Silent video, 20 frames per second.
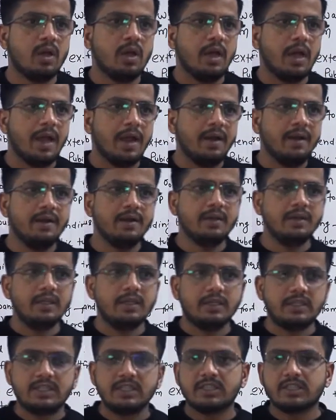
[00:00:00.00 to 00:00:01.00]

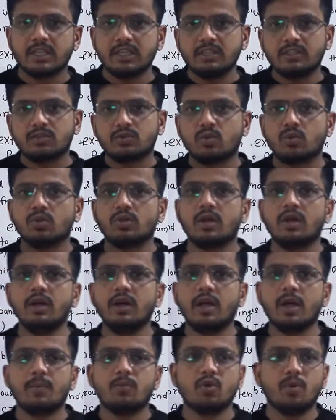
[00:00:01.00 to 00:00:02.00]
and descends through the
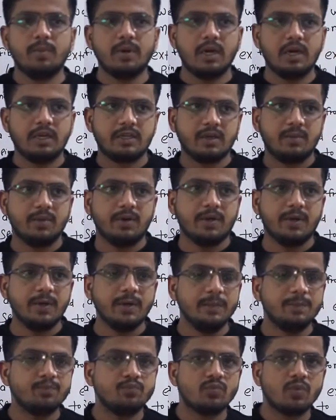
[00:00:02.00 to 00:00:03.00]
abdominal
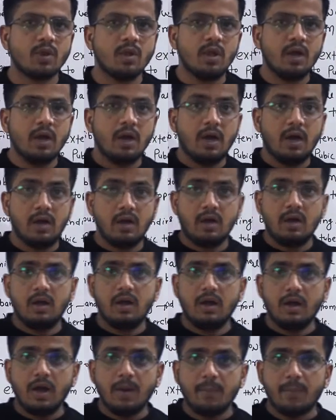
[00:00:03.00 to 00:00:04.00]
cavity.
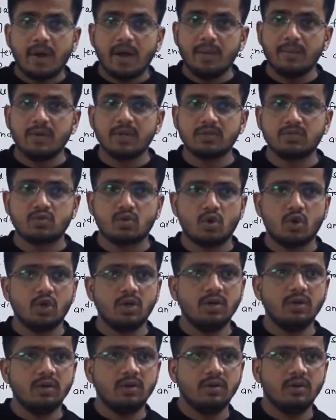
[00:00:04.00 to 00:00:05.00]
A fibrous cord
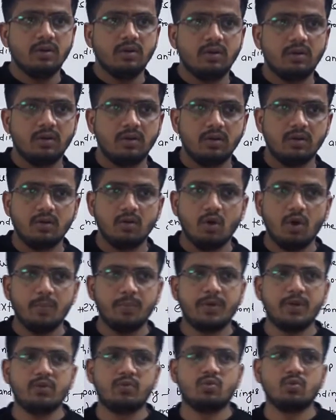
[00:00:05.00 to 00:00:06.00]
of
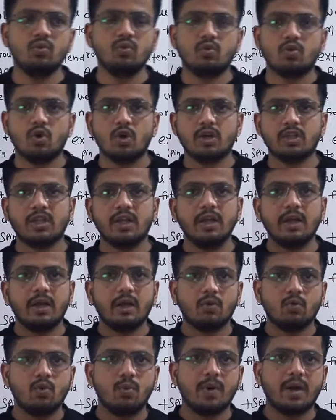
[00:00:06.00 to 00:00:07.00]
tissue called the
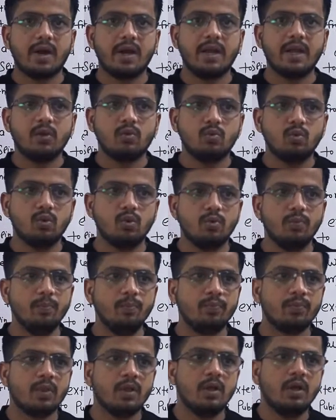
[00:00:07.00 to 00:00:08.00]

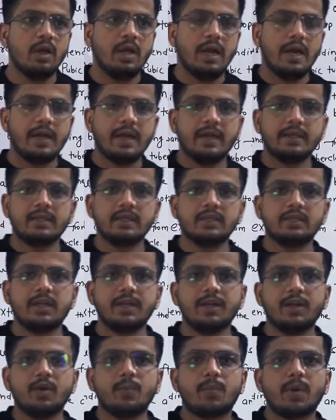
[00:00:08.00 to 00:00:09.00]
gubernaculum attaches
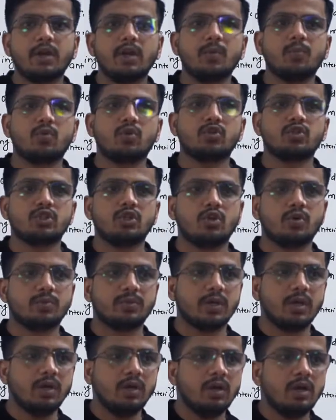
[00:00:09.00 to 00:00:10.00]
the inferior portion of
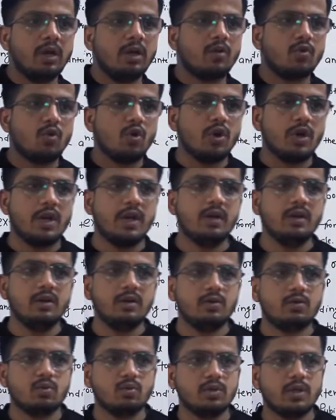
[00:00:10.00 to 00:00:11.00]
the
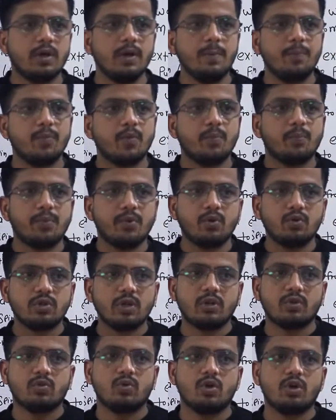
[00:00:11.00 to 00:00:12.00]
gonad to the
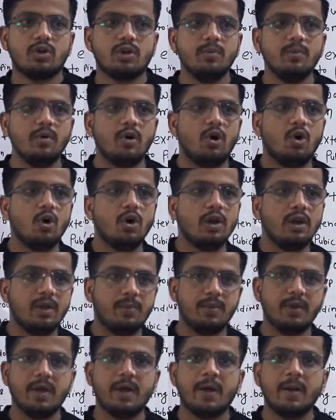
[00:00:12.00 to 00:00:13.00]
future scrotum or
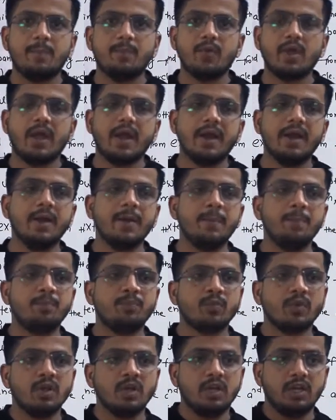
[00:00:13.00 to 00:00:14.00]
labia,
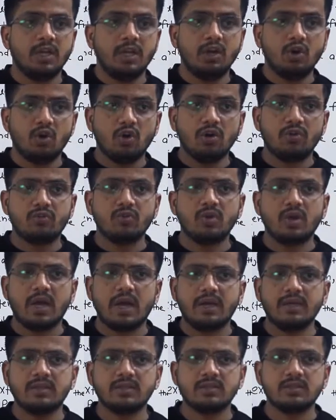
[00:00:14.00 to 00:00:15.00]
and it also
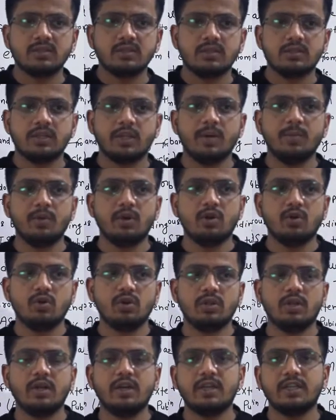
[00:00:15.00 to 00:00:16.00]
guides them during
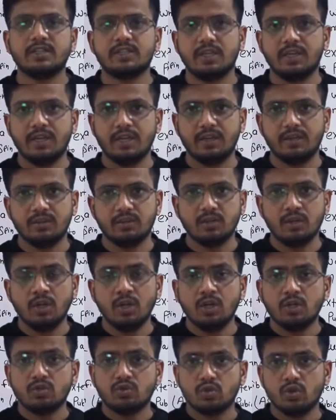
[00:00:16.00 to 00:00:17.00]
the descendant.
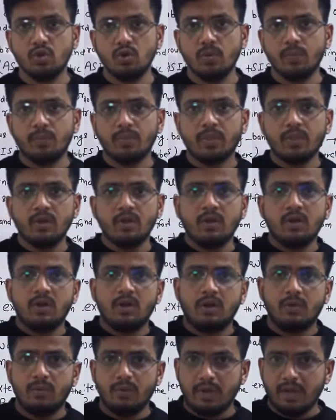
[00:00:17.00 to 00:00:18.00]
So
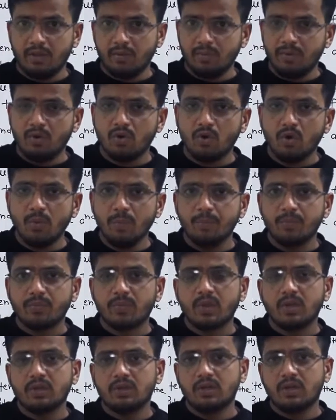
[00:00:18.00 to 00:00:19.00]
as we know,
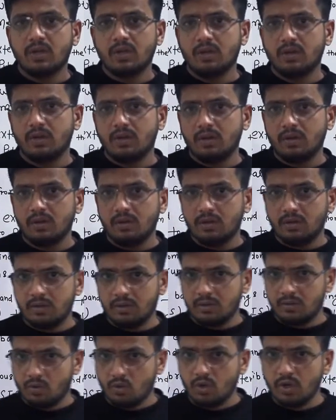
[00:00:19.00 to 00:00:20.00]
the
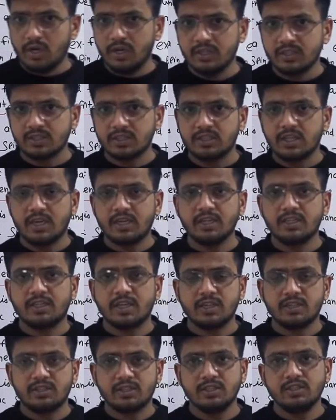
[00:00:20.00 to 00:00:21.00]
gonads, that is
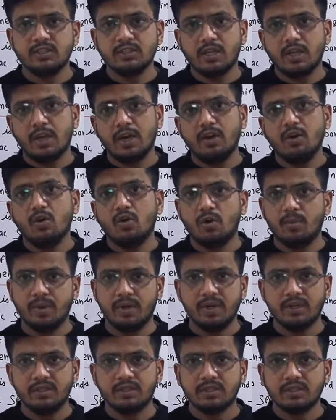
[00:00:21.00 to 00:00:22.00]
testis and
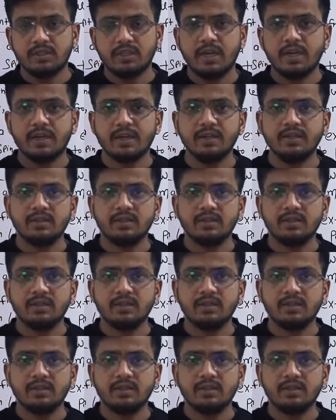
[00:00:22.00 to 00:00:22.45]
ovaries, that